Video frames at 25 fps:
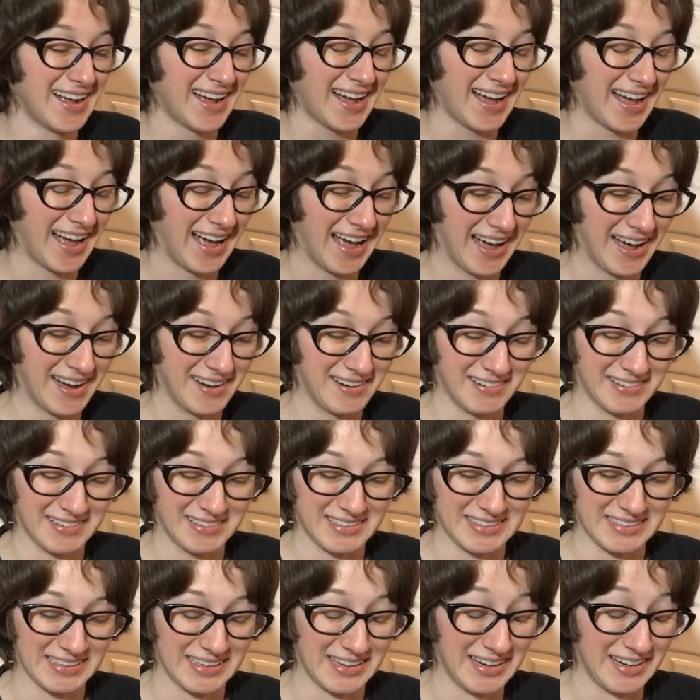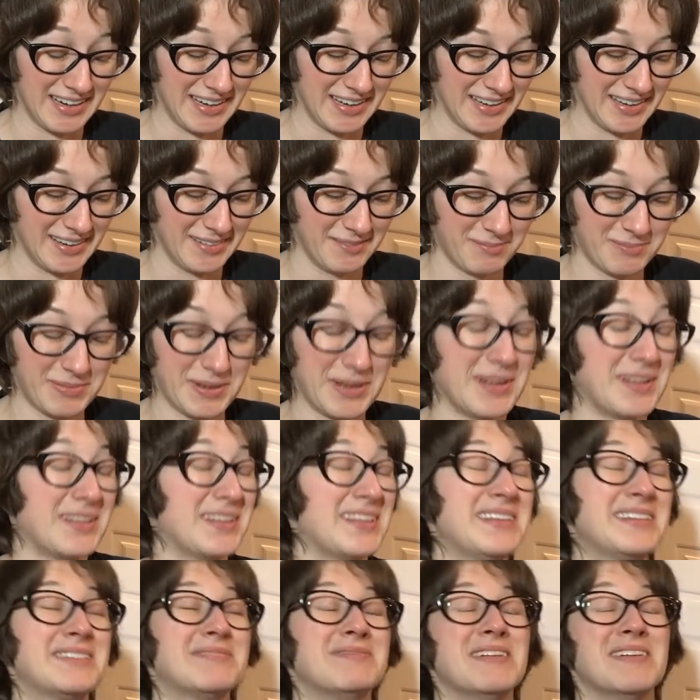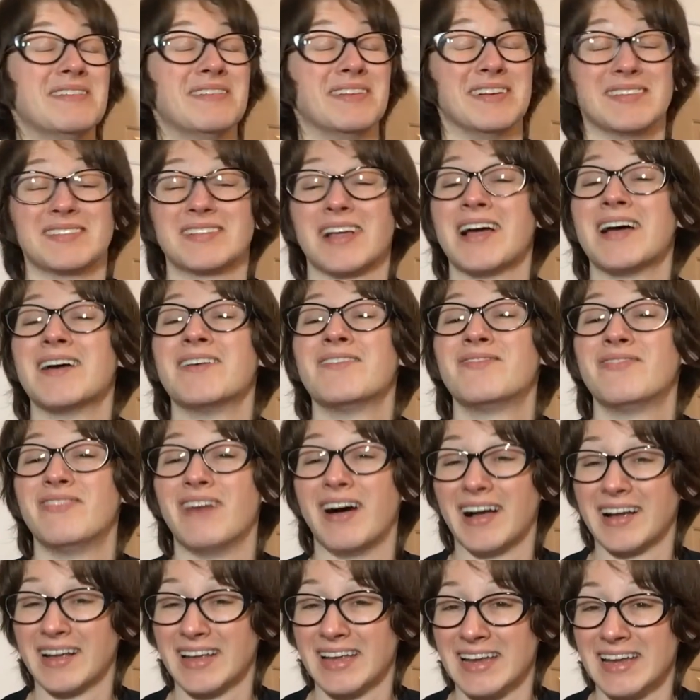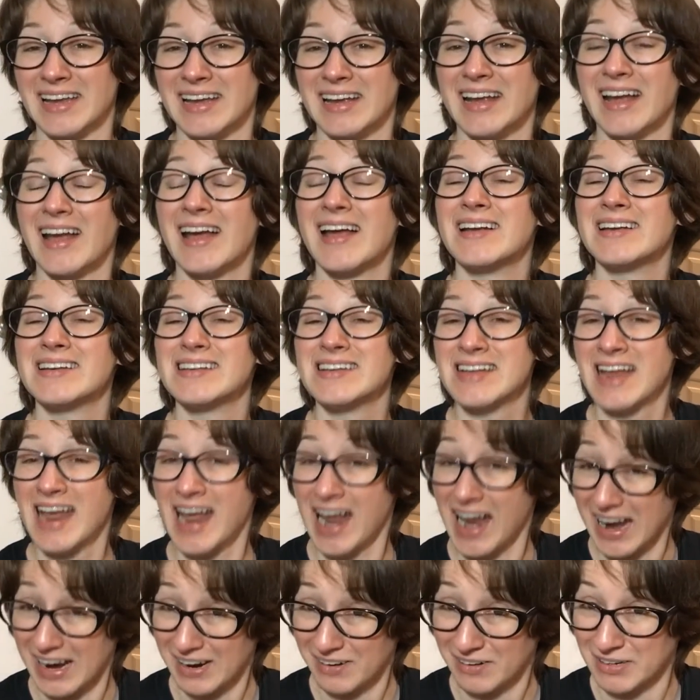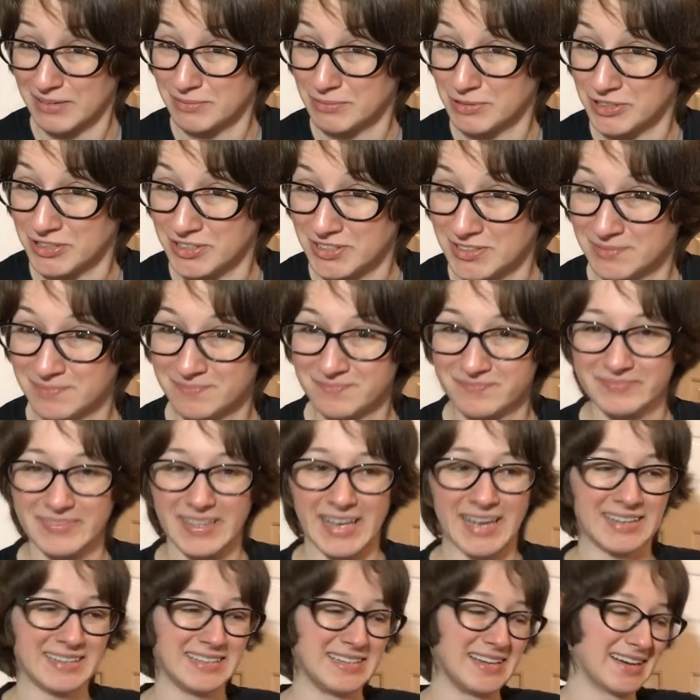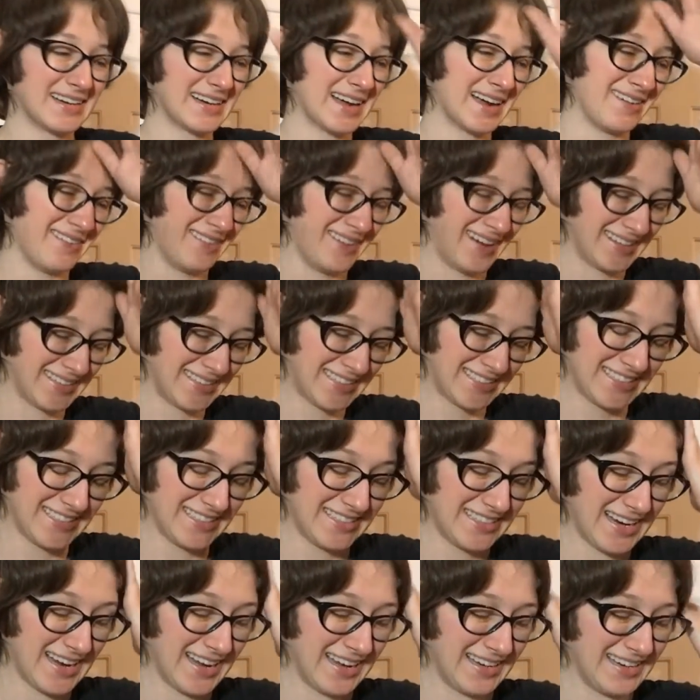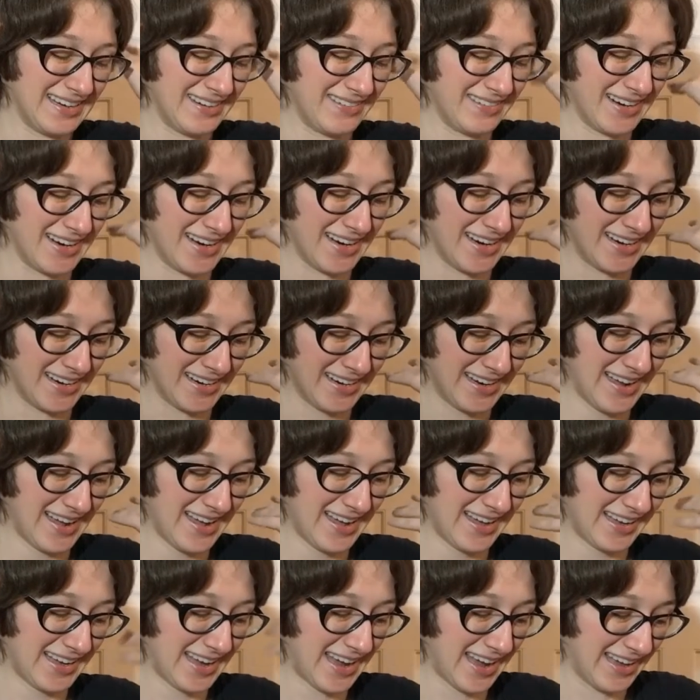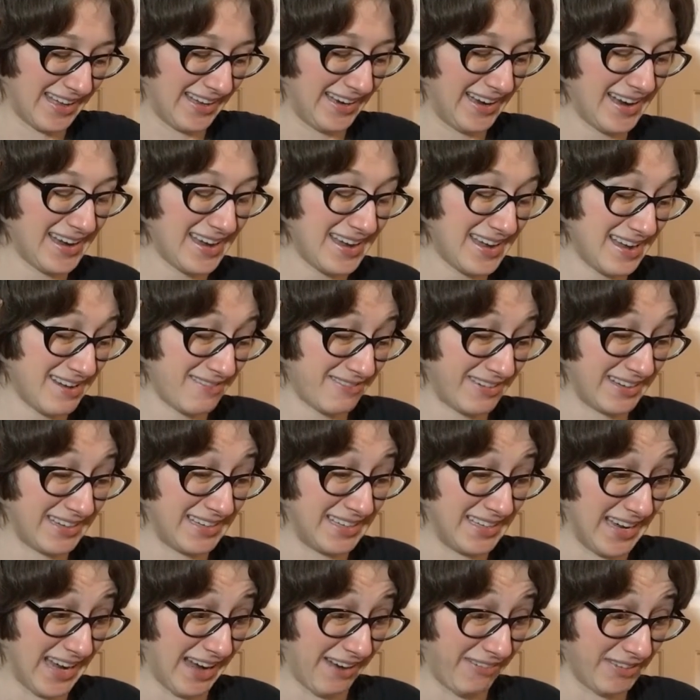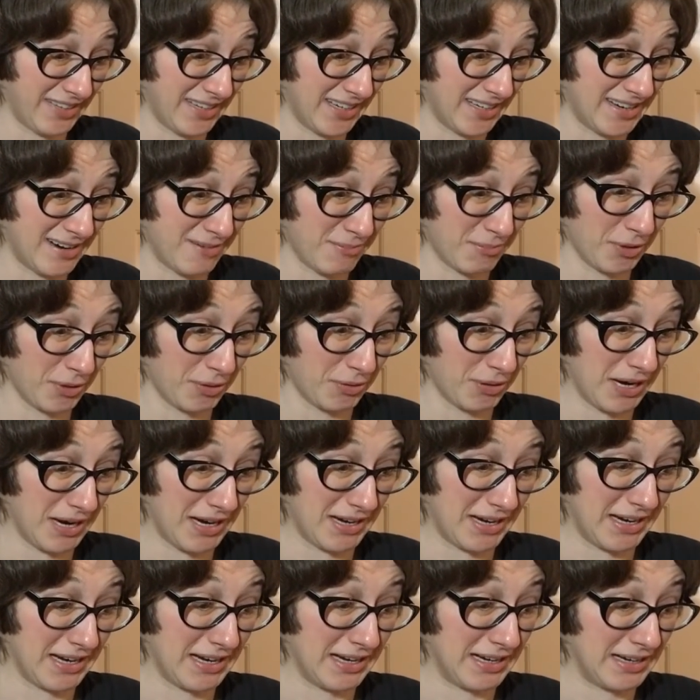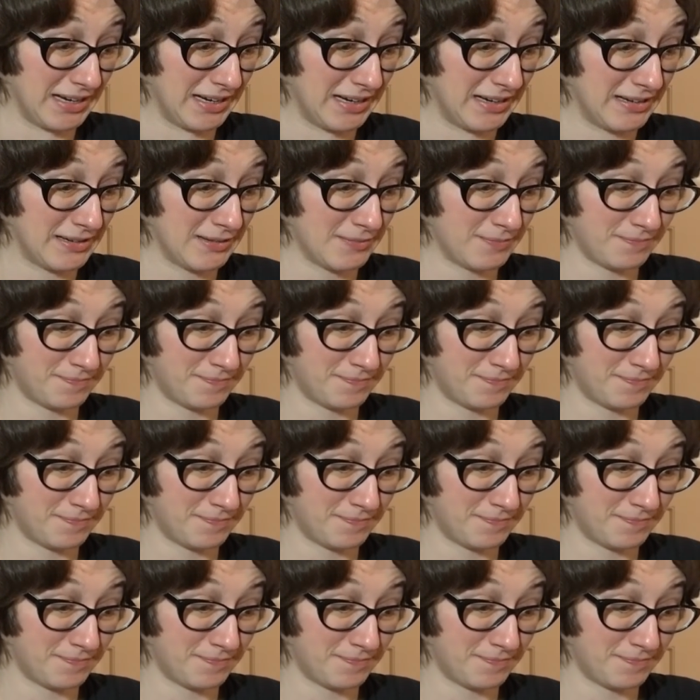Oh, God. But this movie's fucking terrible. And yet I watched it anyway. Can I even give it a number rating?